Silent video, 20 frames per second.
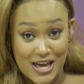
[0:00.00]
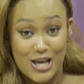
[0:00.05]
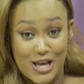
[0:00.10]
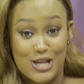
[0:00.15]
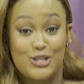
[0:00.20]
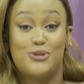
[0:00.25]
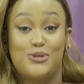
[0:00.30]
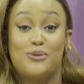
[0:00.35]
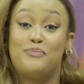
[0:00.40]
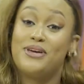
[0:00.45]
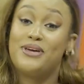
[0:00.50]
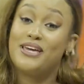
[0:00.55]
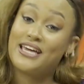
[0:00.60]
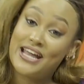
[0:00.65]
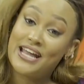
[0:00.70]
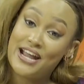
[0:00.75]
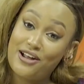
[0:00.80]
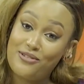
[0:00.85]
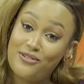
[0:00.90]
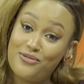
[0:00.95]
So be
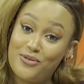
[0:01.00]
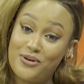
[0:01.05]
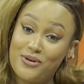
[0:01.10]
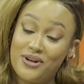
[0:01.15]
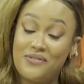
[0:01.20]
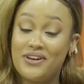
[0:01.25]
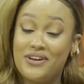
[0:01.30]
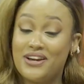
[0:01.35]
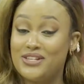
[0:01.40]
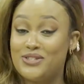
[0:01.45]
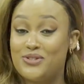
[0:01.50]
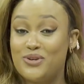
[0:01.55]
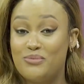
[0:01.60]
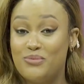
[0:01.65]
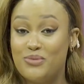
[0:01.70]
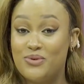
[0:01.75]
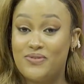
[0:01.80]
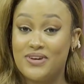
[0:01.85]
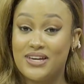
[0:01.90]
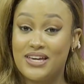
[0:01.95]
careful even as you're
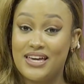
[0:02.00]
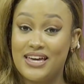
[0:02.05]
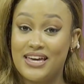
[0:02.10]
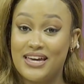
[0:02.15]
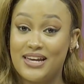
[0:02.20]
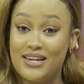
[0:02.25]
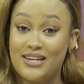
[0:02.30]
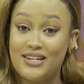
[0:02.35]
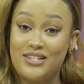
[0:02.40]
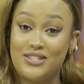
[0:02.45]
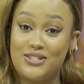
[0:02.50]
moving in.